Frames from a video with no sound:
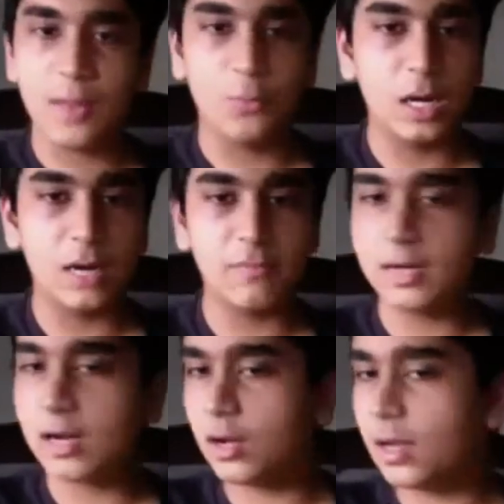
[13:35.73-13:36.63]

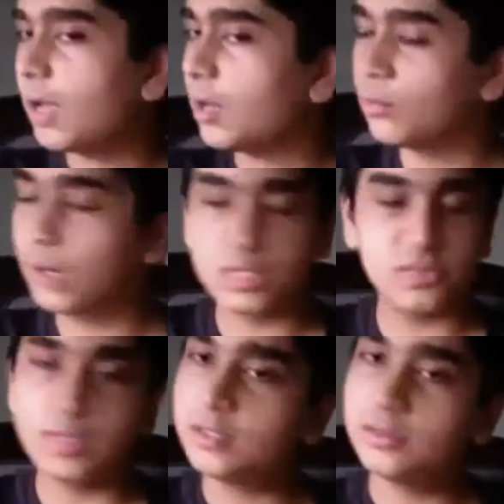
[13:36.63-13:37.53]
Whatever works
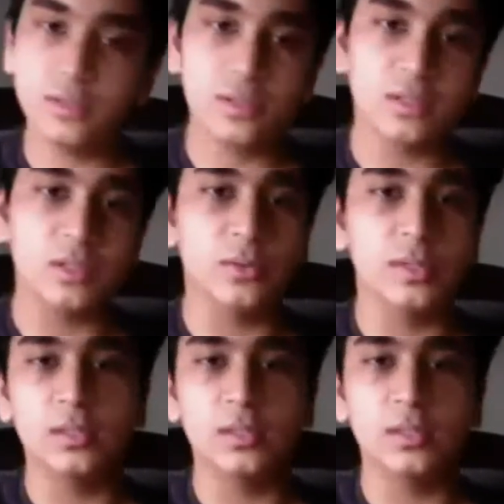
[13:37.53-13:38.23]
for you, you can do it.